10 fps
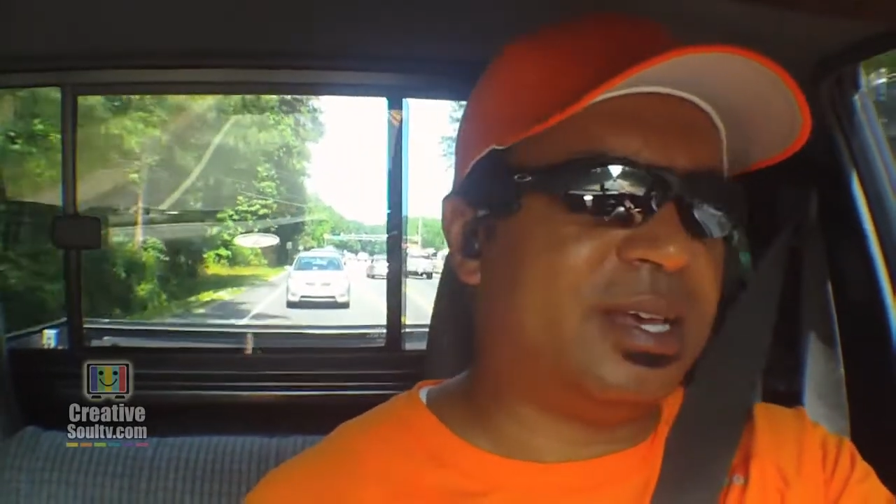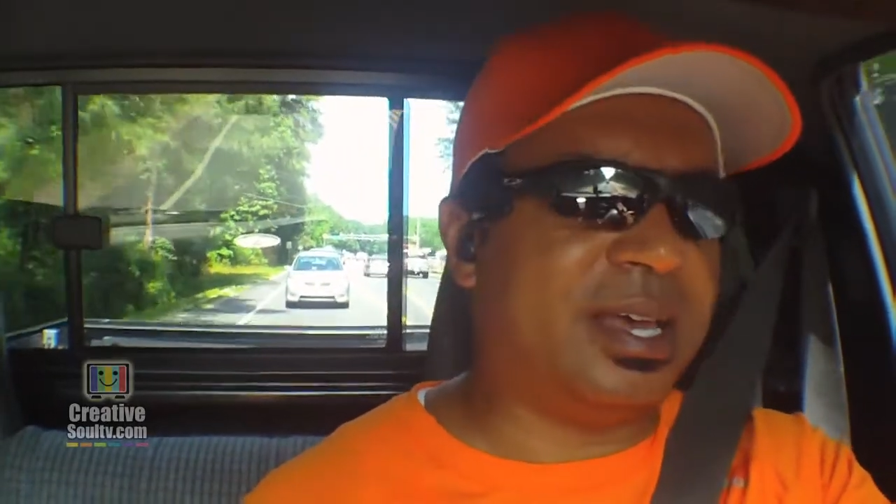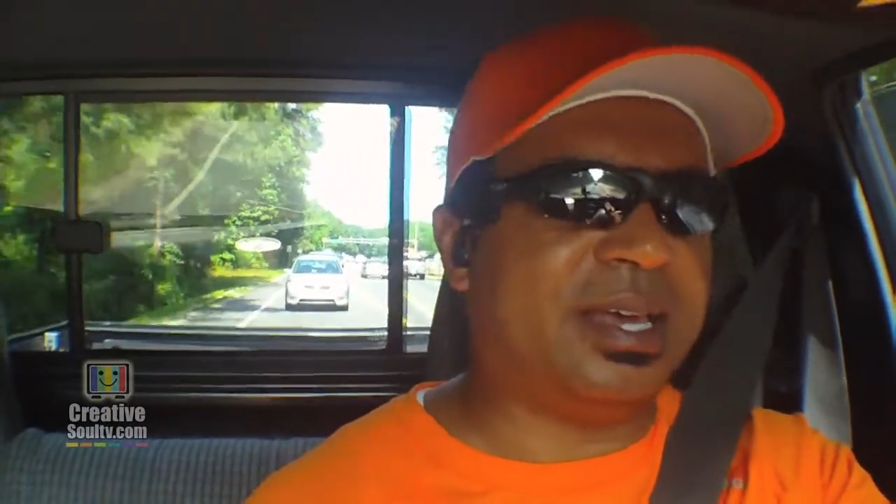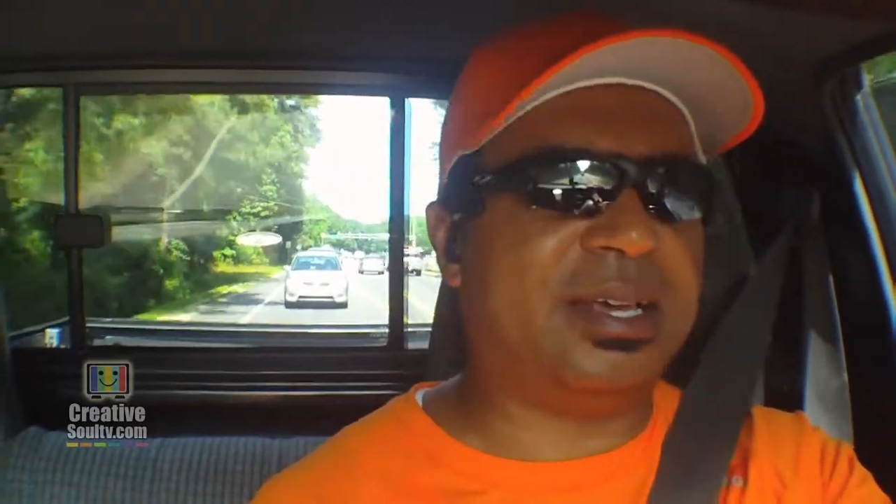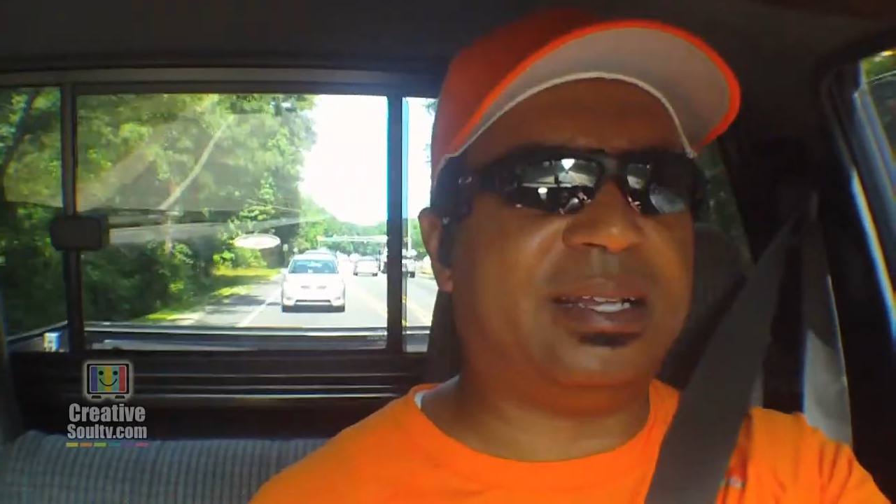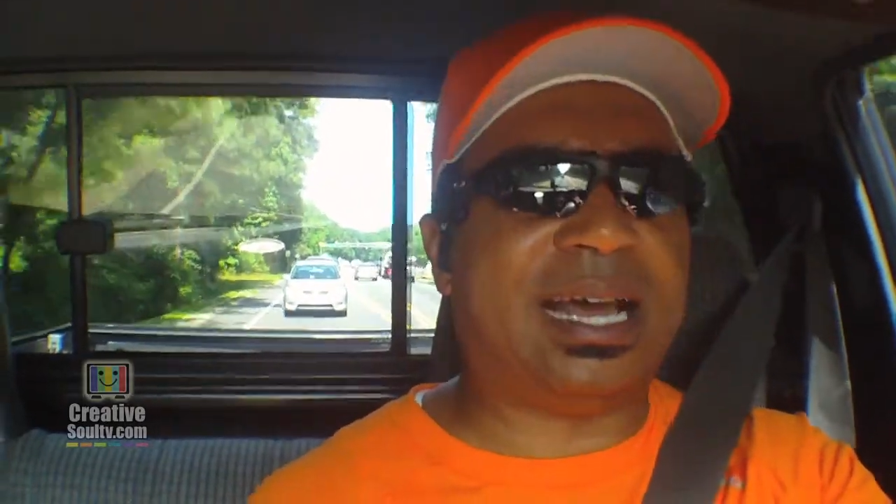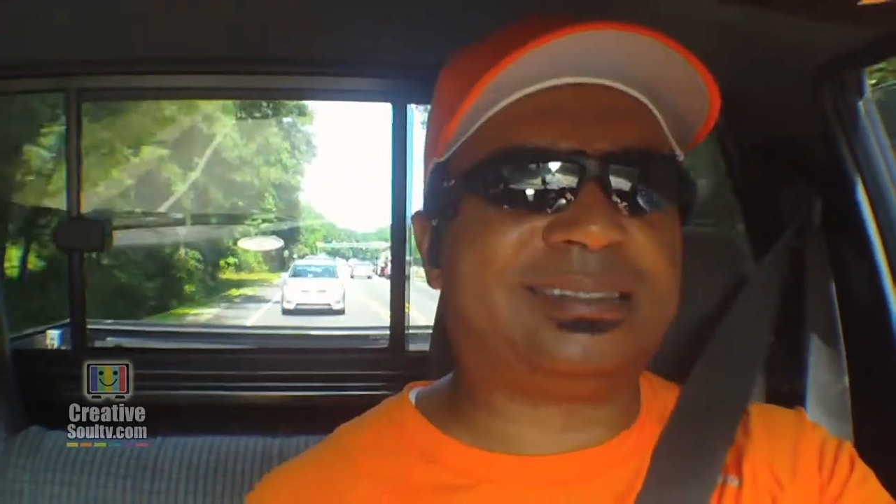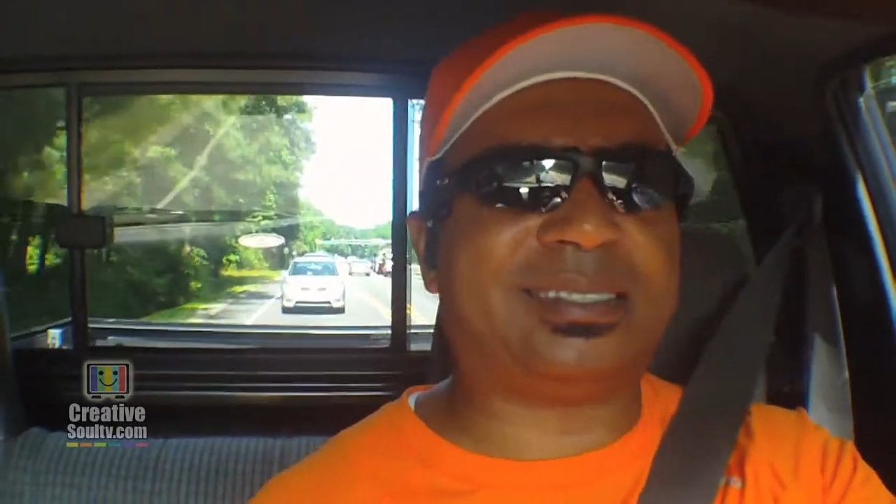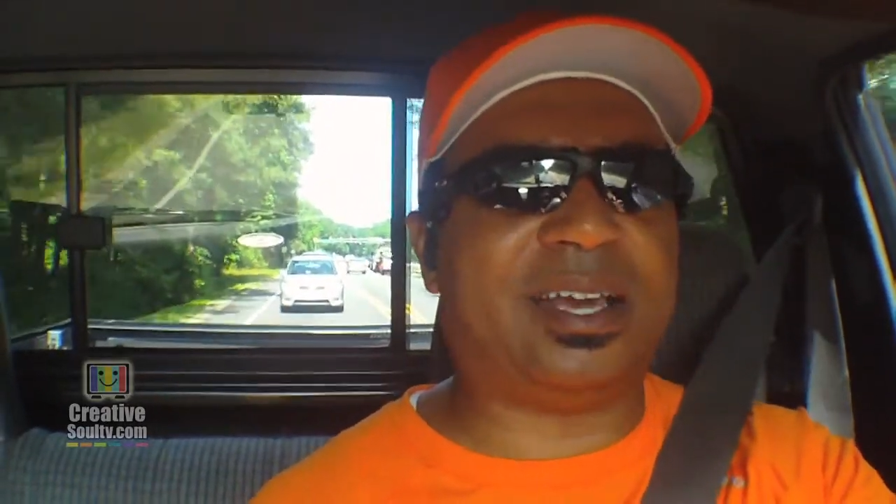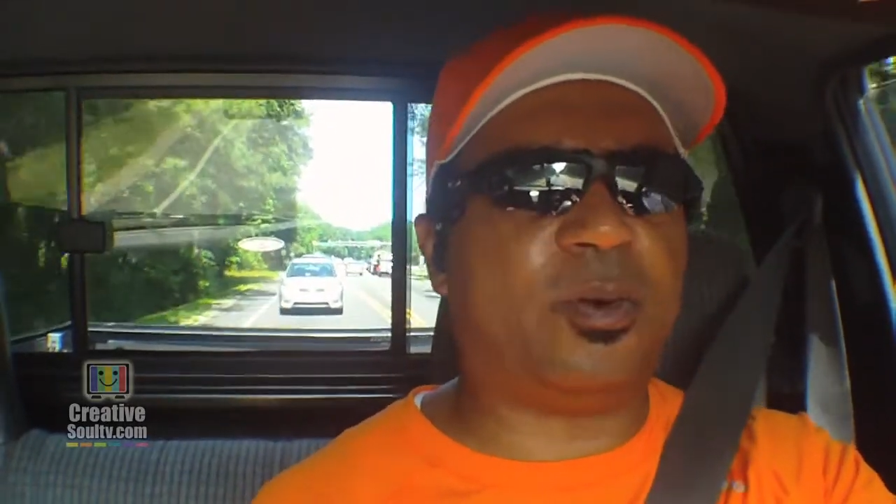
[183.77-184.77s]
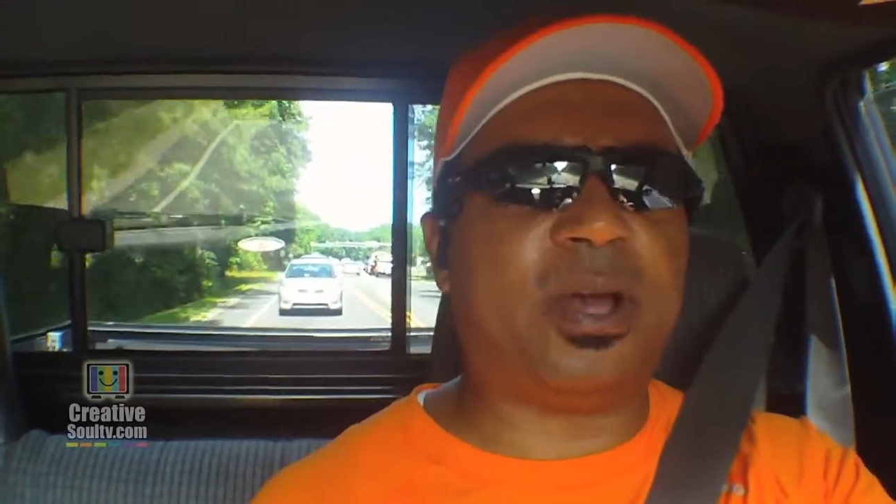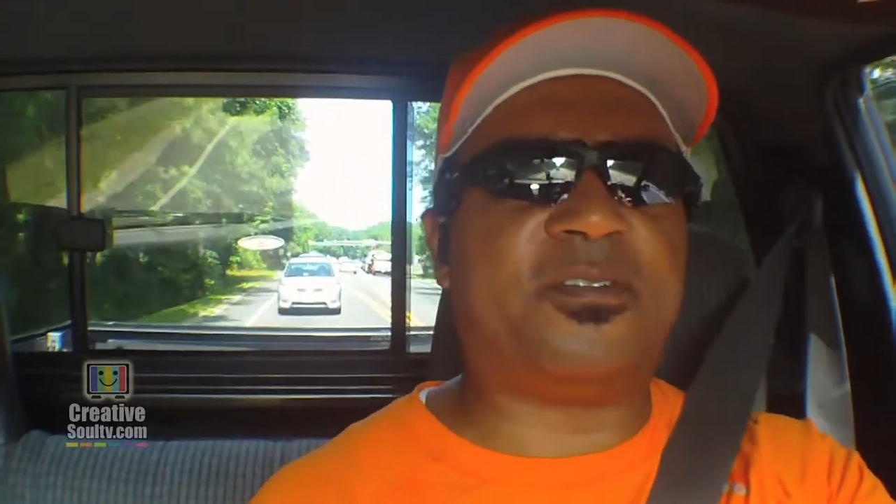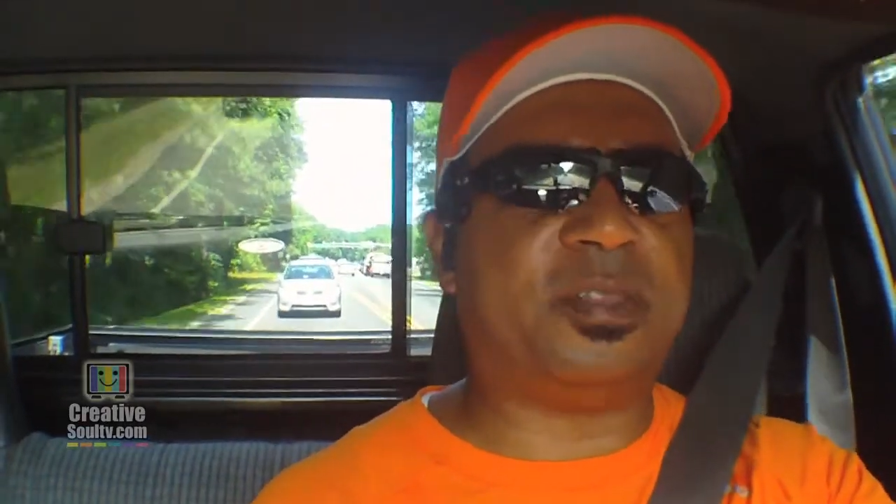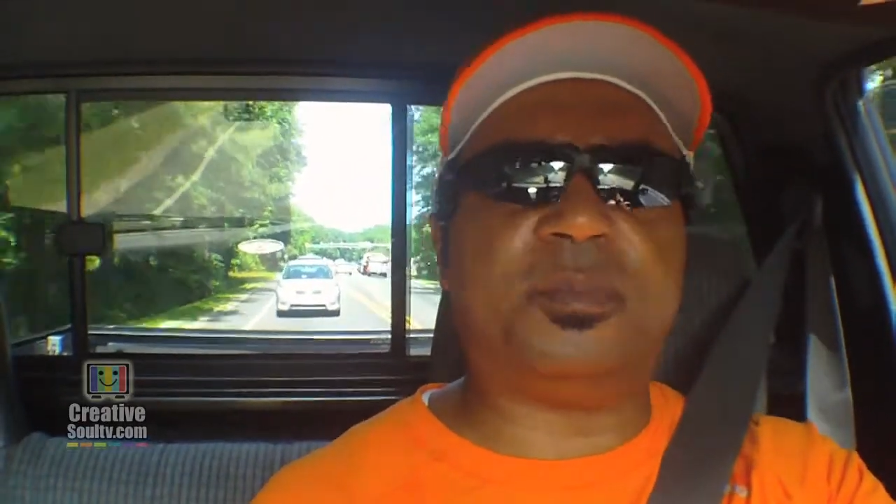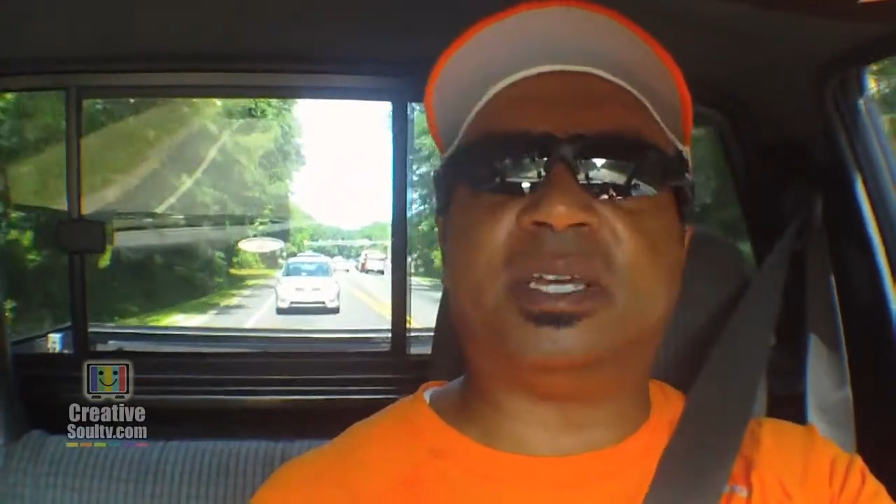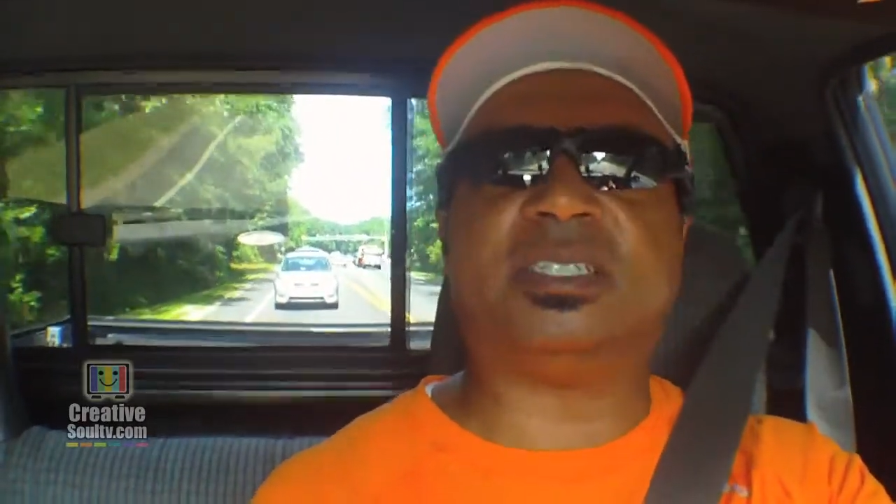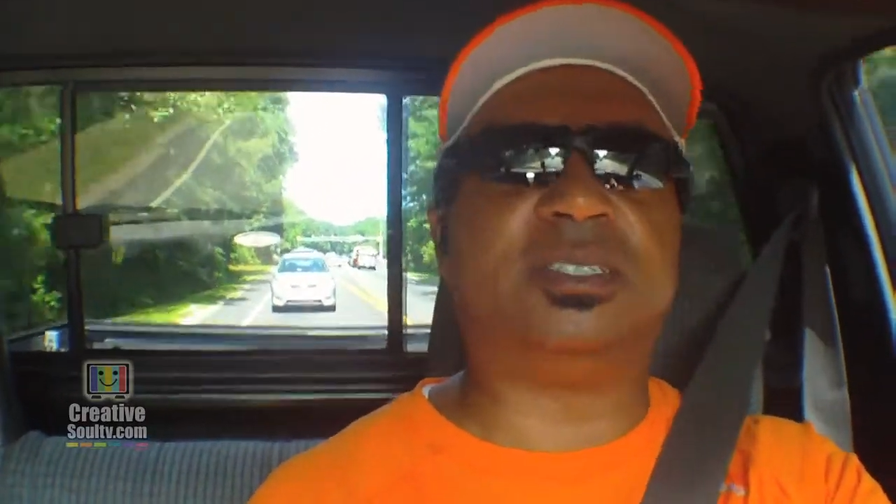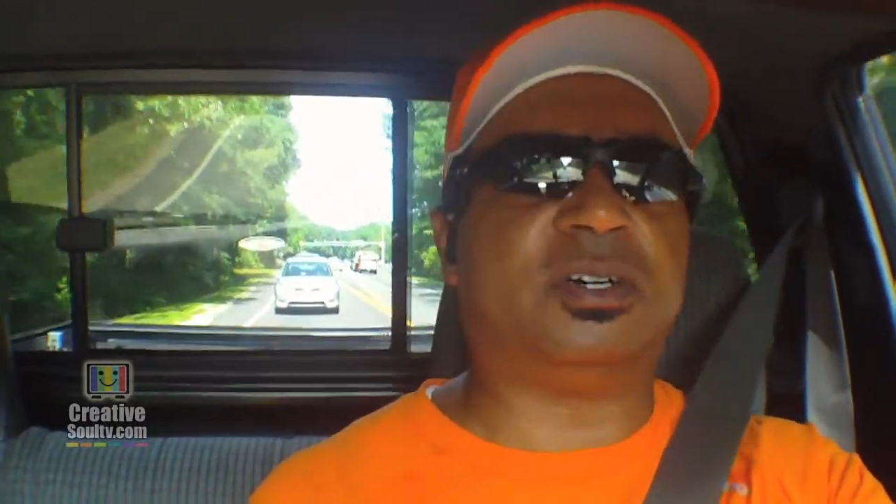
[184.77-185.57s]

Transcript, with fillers: And I stay away from the beaches